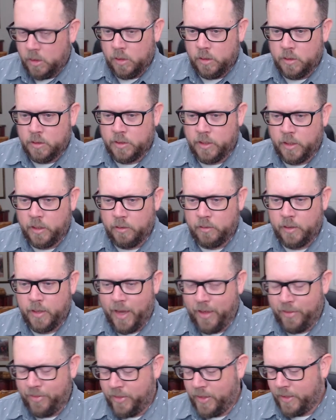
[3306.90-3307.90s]
So I
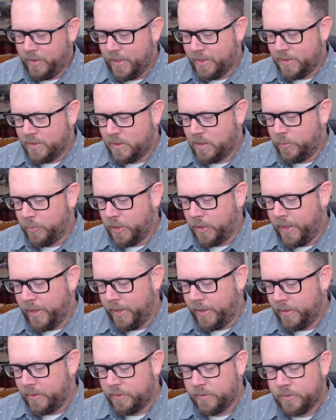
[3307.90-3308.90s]
think that's the play,
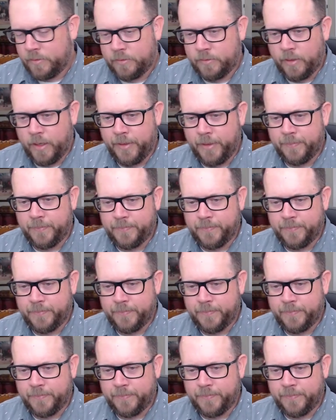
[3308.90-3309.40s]
right?